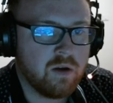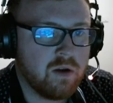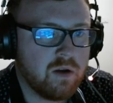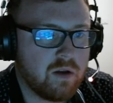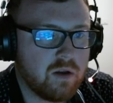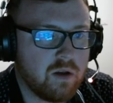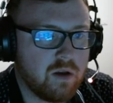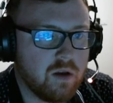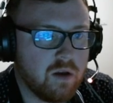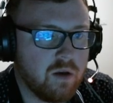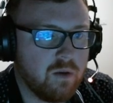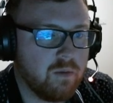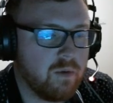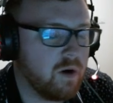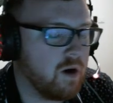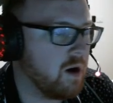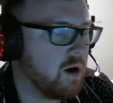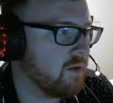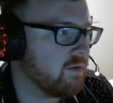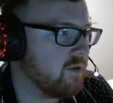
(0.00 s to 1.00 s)

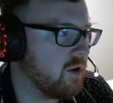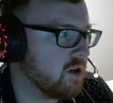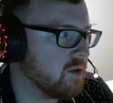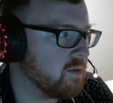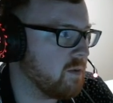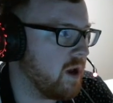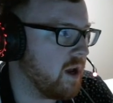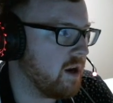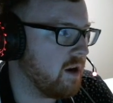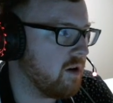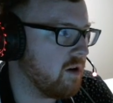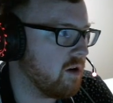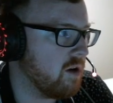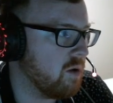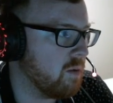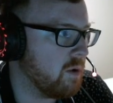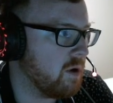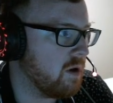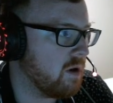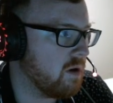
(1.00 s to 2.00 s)
I've lost my head here a little
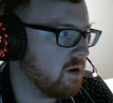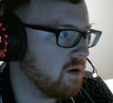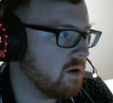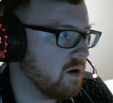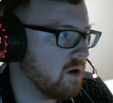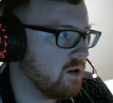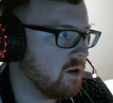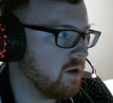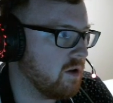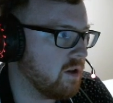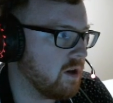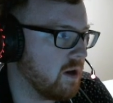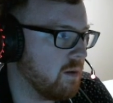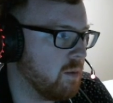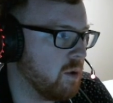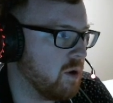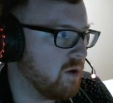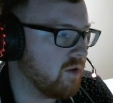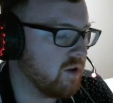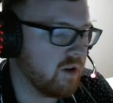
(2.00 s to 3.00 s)
bit. I don't think I'm
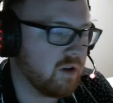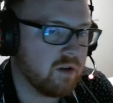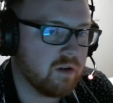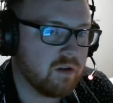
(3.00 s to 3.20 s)
bluffing.